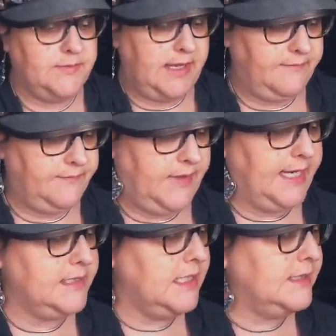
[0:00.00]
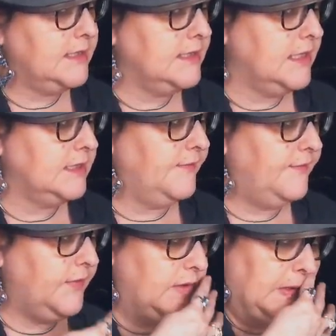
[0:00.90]
We have like tons and tons of
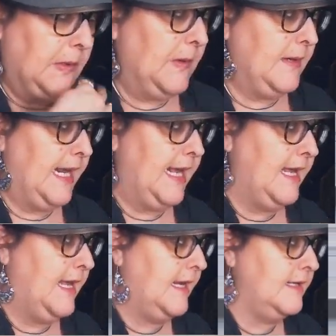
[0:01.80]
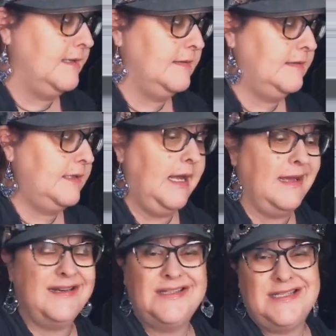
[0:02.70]
food, and
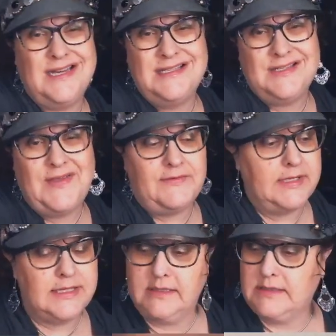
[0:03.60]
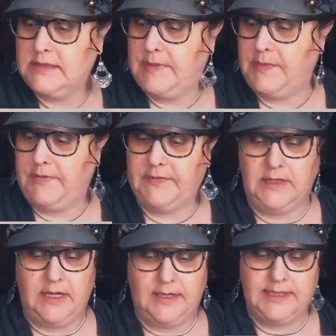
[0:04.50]
yeah, just tons of everything, to be
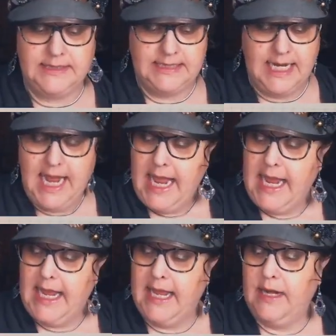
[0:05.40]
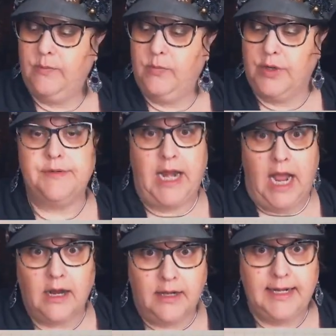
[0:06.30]
perfectly honest. And we're
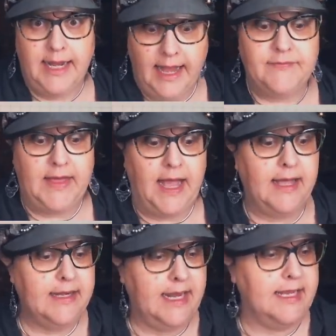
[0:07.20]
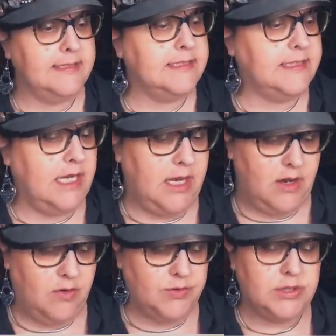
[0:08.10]
not gonna have that, and
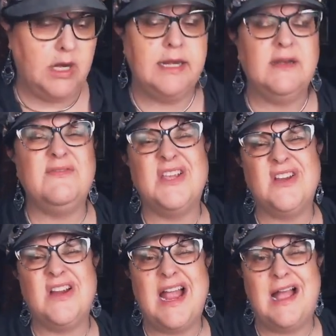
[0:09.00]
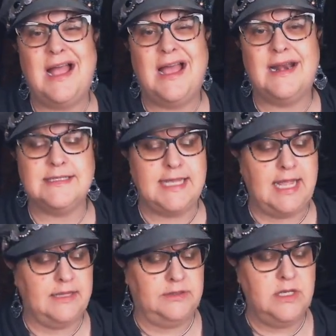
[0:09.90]
so trying to figure out how does
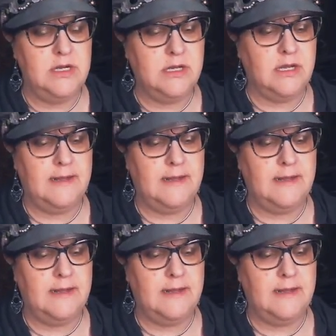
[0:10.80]
that look.